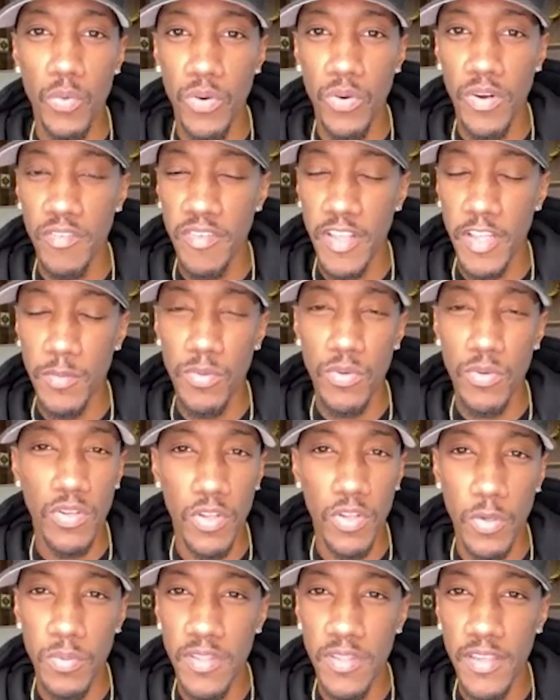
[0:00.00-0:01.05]
We're available
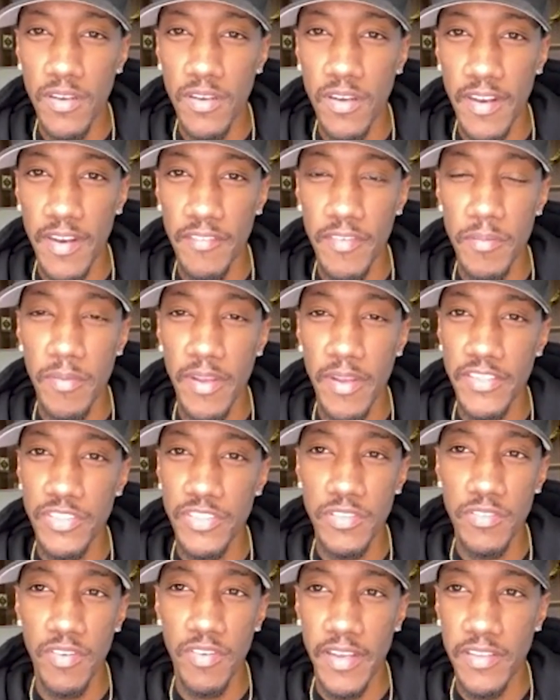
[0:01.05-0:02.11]
globally on every major
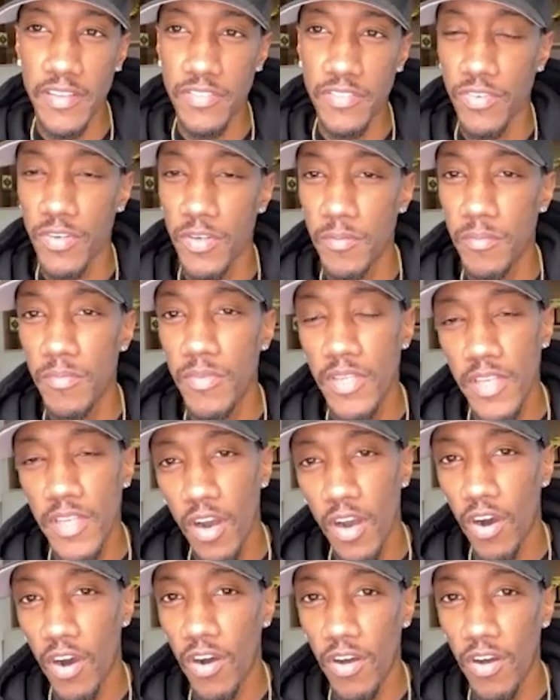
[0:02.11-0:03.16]
device, from
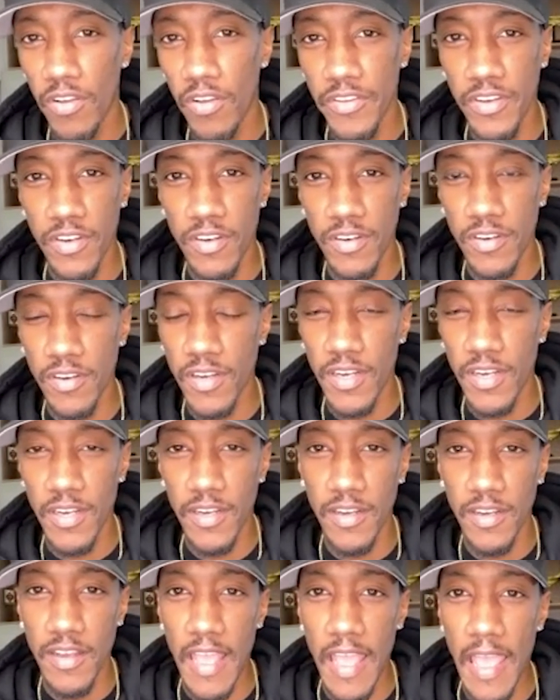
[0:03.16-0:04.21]
all your
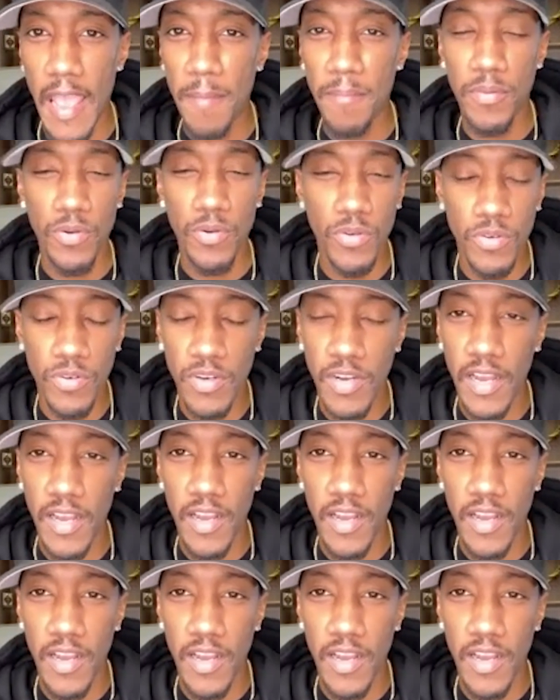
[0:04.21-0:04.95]
Apple